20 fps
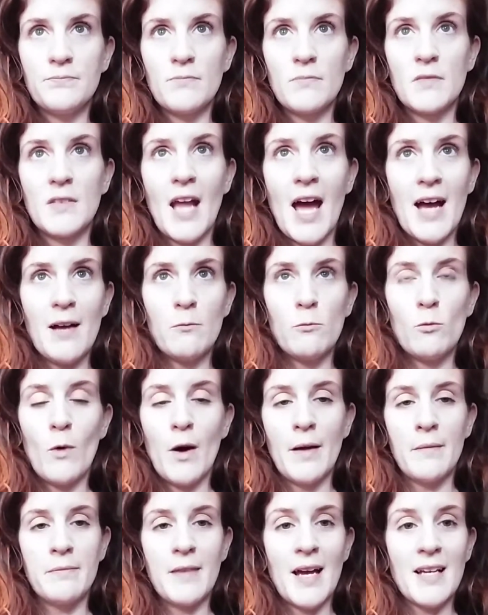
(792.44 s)
not
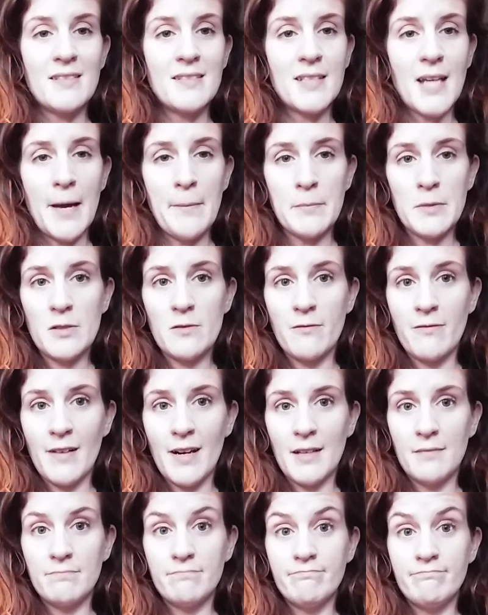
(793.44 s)
one that stems
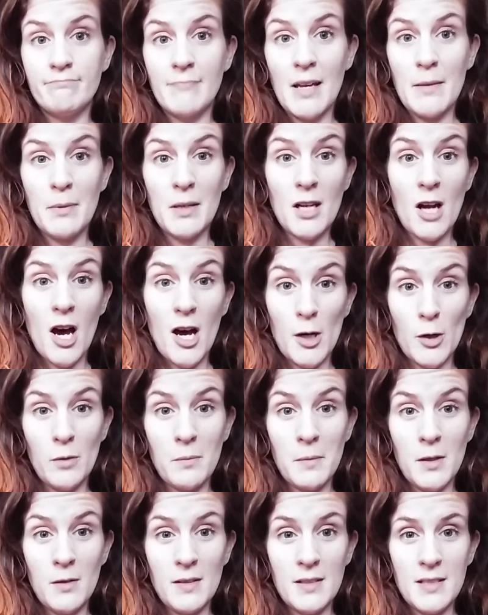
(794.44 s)
from maybe an
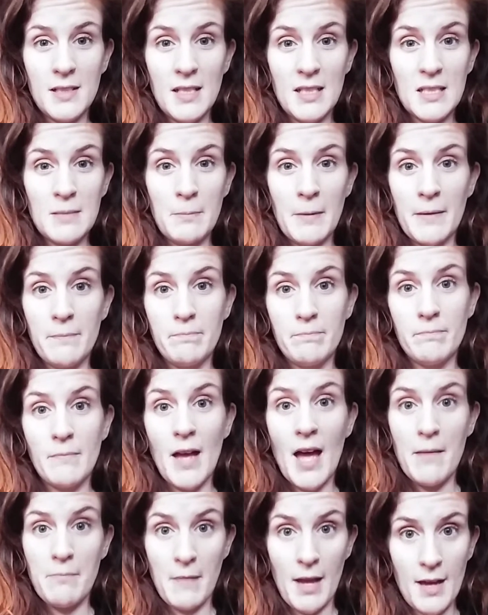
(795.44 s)
autoimmune disease, but
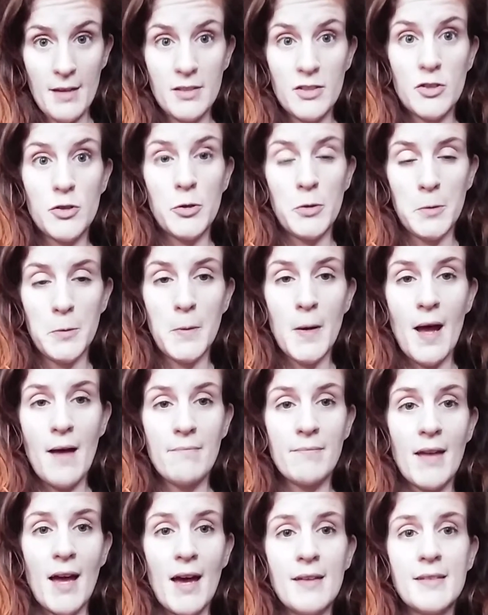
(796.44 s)
MGUS, true
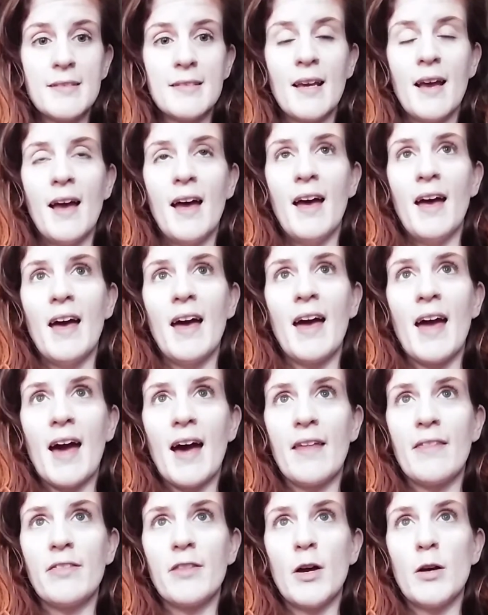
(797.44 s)
MGUS,
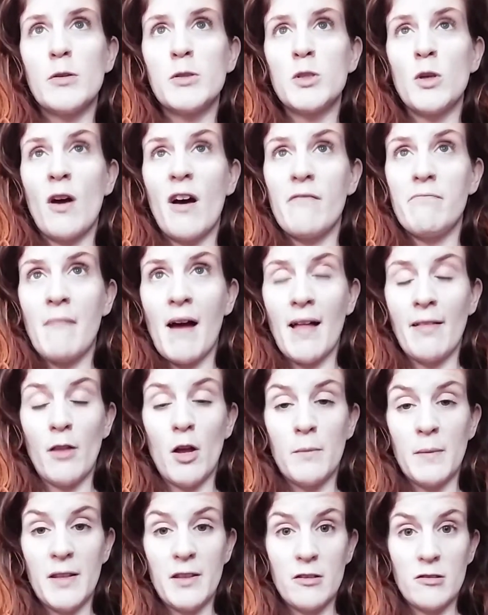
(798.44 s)
and those who have
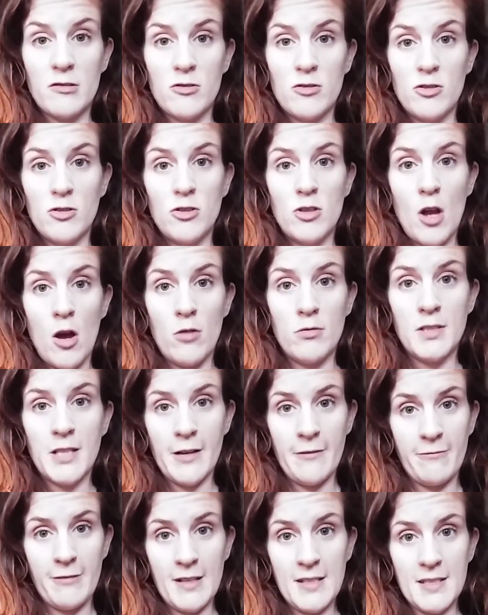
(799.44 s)
myeloma, there's no
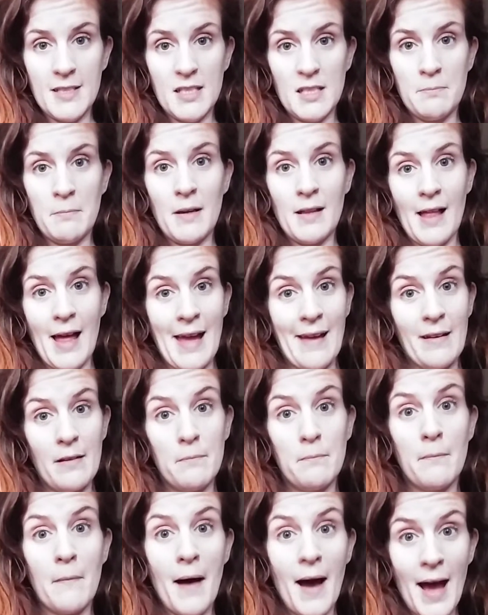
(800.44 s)
difference in the
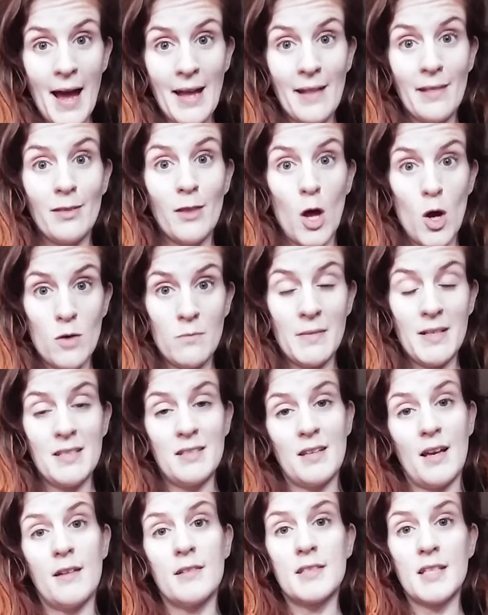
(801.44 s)
myeloma
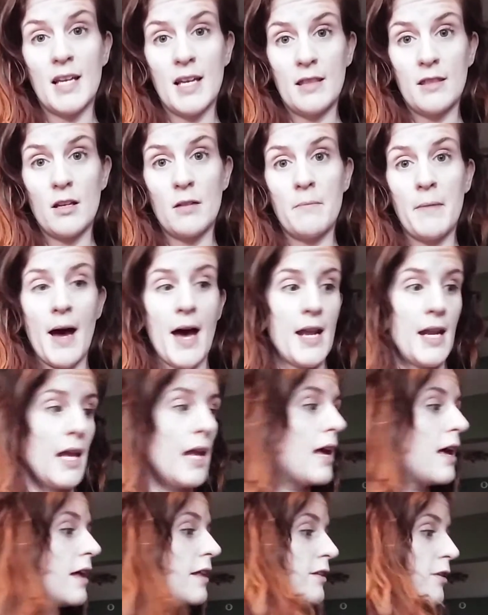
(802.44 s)
cells in their body.
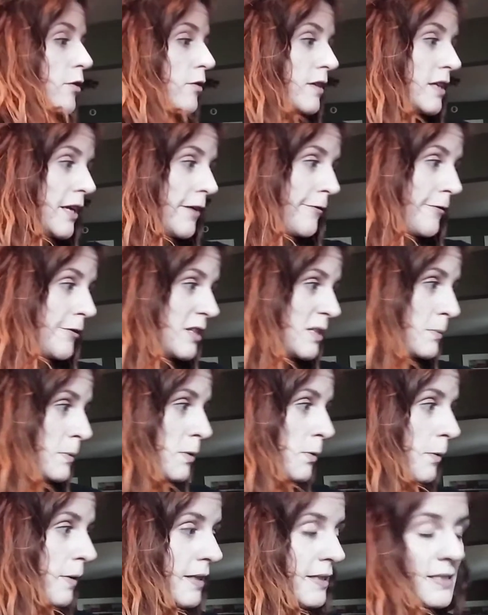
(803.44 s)
The only difference
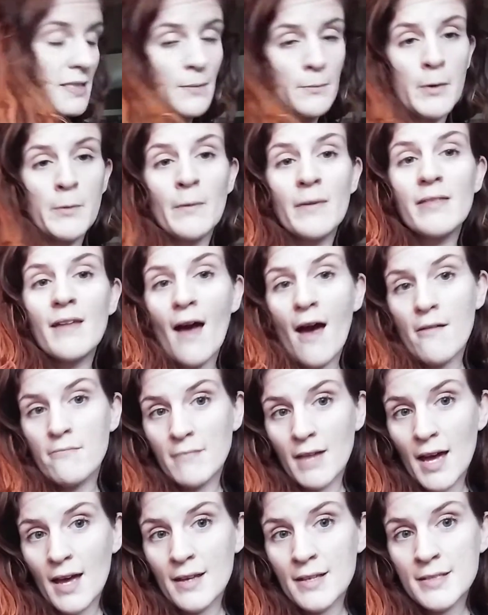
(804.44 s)
between someone with
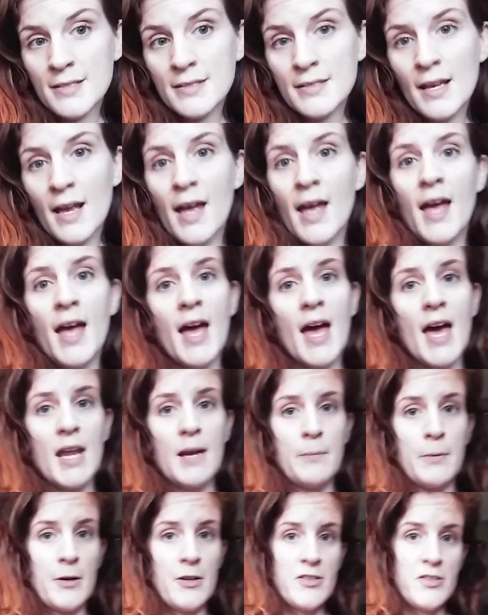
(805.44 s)
MGUS and
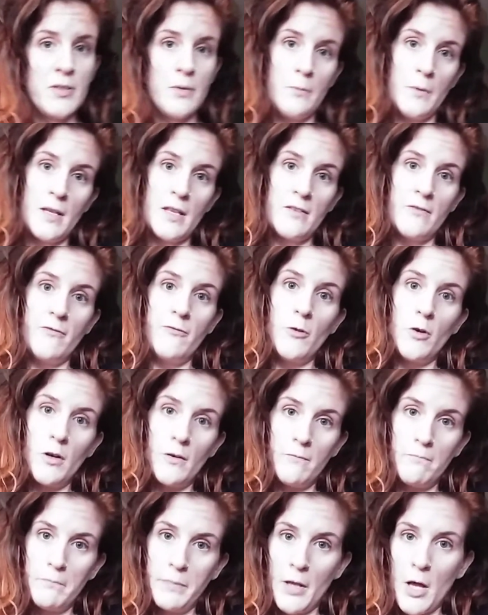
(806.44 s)
a person with
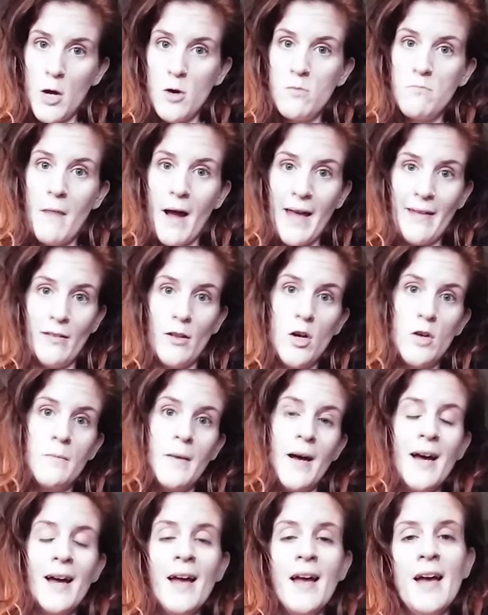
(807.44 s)
full-blown
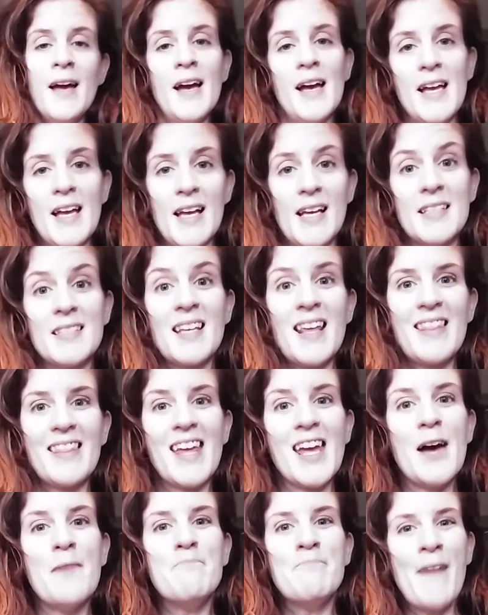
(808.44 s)
myeloma is
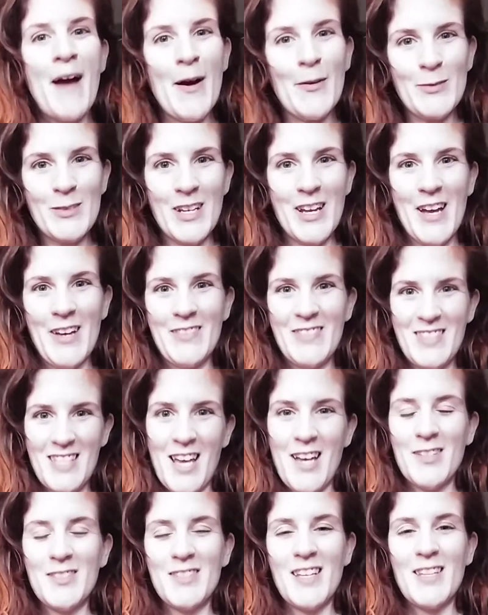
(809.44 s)
the amount of
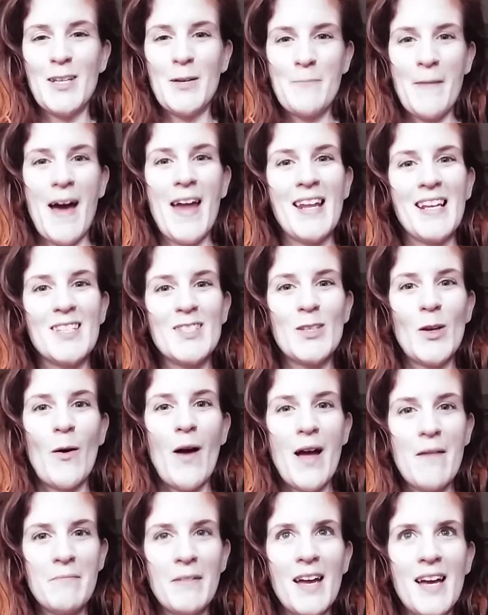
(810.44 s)
cells in their body. So
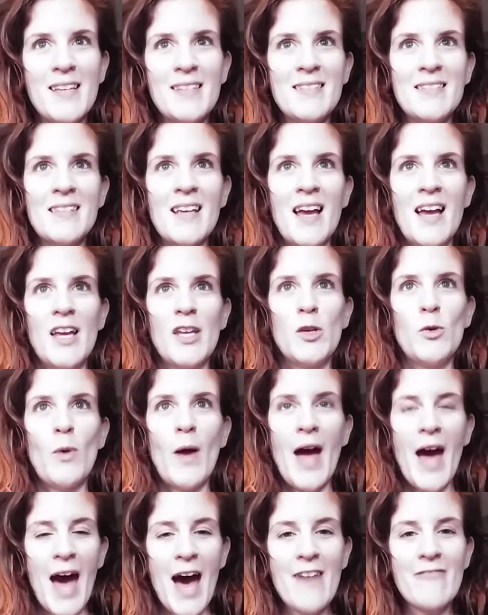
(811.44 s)
MGUS, you
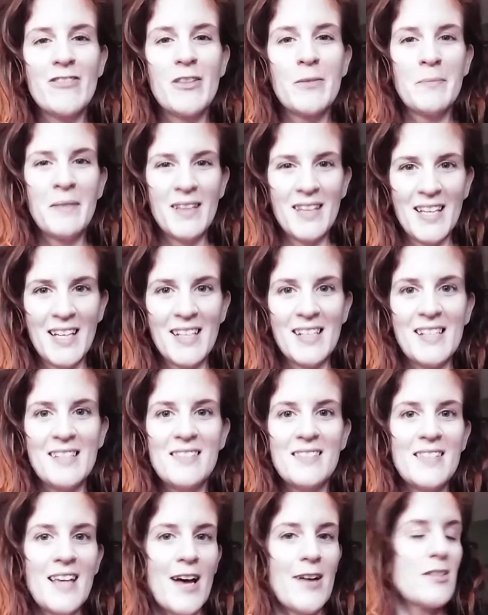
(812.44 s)
have the malignant
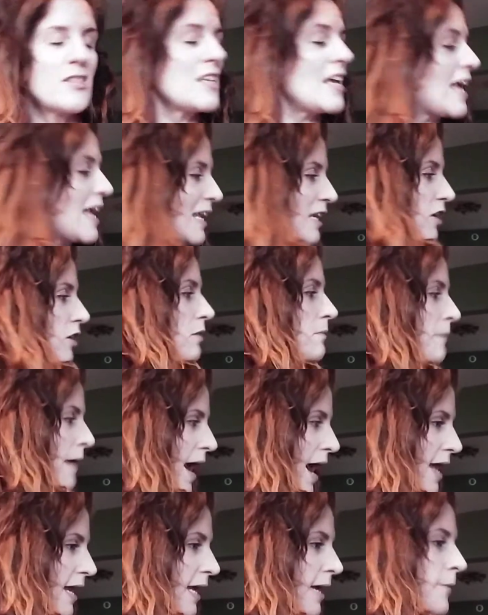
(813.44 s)
cells in your
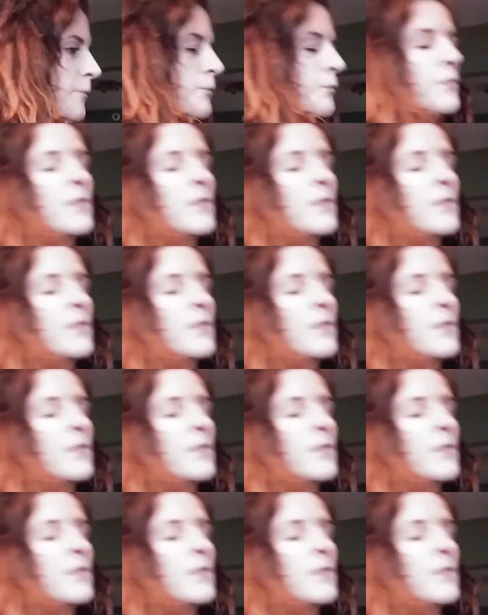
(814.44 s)
body.